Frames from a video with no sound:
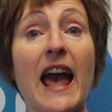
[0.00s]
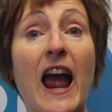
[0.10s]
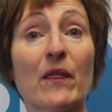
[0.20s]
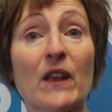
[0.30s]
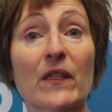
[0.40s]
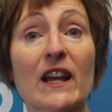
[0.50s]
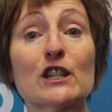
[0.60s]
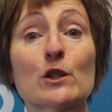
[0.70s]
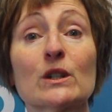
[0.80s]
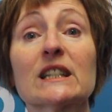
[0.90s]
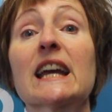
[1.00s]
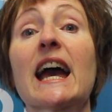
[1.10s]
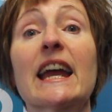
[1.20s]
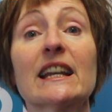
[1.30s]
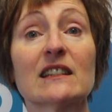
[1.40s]
and then they do it
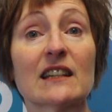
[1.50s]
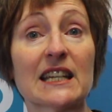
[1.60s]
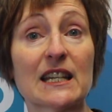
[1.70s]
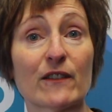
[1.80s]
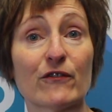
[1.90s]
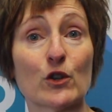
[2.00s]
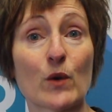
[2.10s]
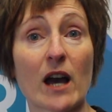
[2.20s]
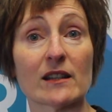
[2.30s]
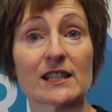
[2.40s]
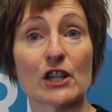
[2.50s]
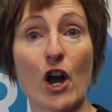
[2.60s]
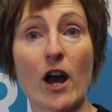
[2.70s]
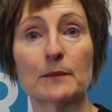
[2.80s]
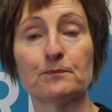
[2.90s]
again in a few hours
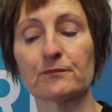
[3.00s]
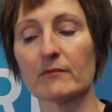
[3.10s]
time.